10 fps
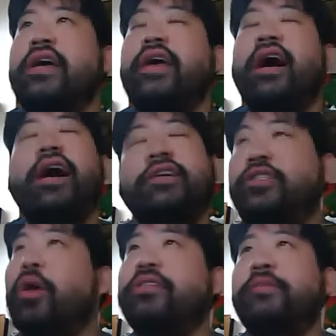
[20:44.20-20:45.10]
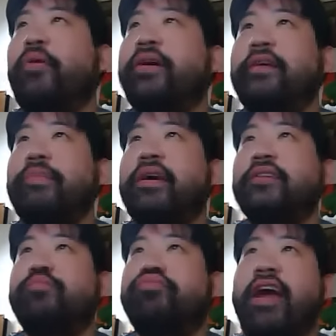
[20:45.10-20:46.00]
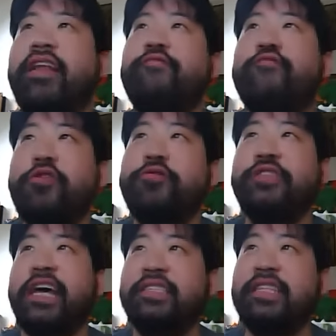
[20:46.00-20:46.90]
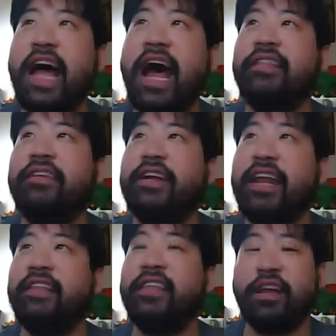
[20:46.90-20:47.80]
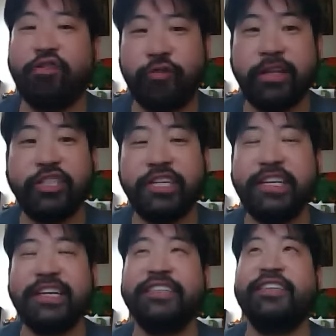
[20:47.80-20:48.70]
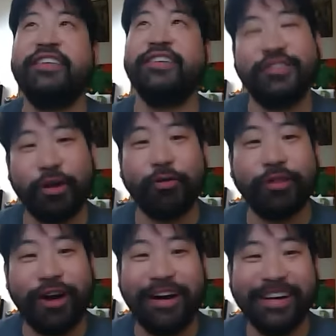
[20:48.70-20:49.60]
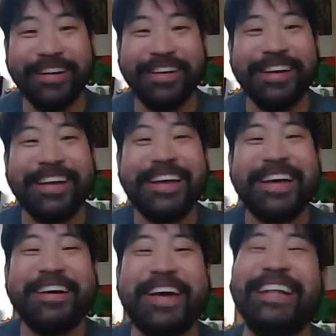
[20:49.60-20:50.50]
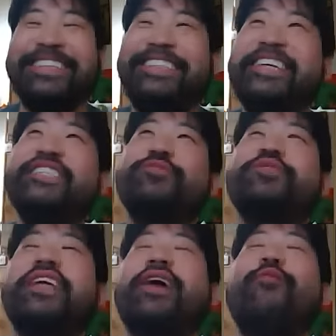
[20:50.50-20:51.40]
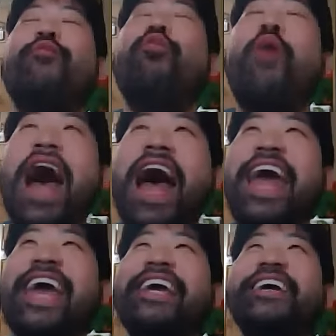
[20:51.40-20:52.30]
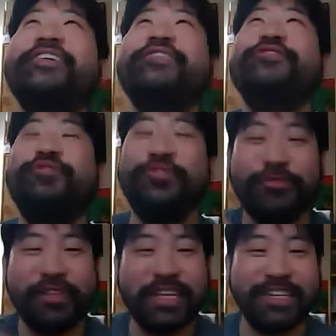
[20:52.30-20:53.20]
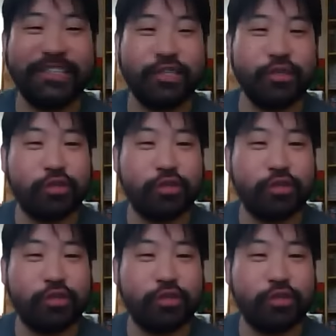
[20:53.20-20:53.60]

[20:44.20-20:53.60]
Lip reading: so disappointing because Brandy Rhodes has not done anything cringy in so long. And this was like, why do you need to